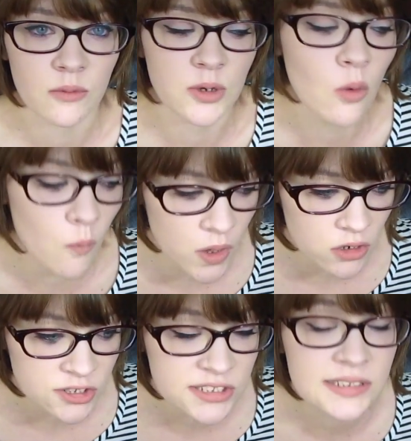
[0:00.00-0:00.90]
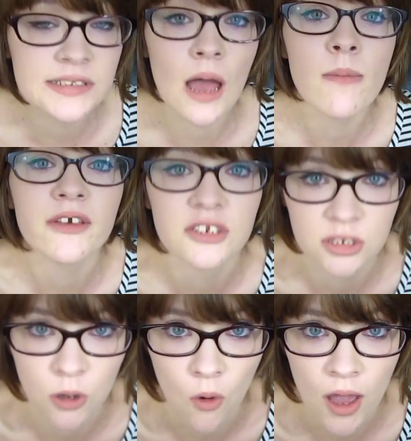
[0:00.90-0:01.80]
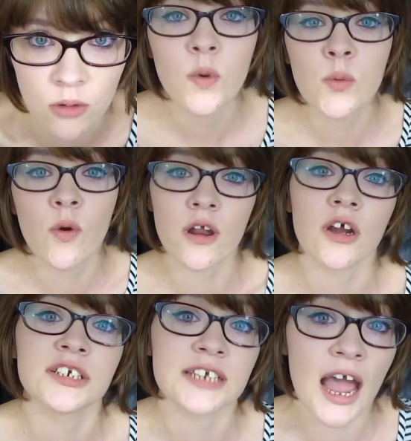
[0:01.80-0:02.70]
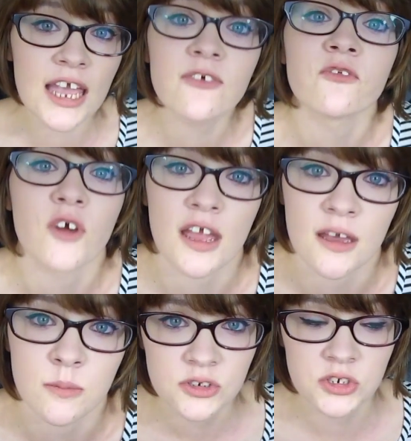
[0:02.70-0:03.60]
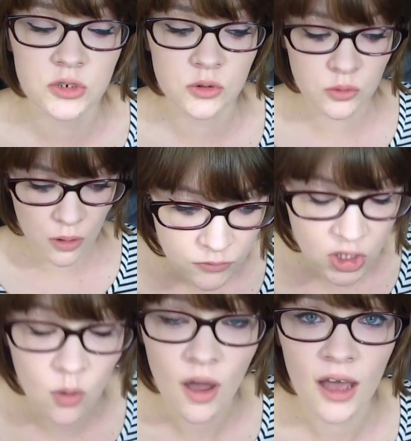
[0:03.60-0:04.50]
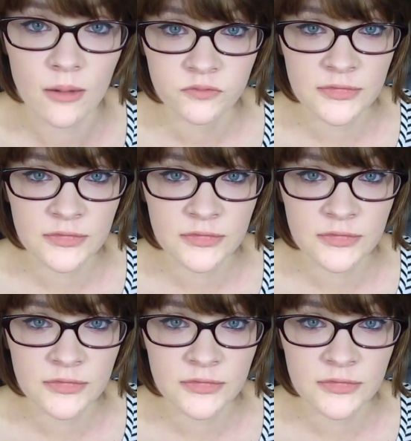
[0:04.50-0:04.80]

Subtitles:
We don't want our stomach to go out. We want our diaphragm to go up.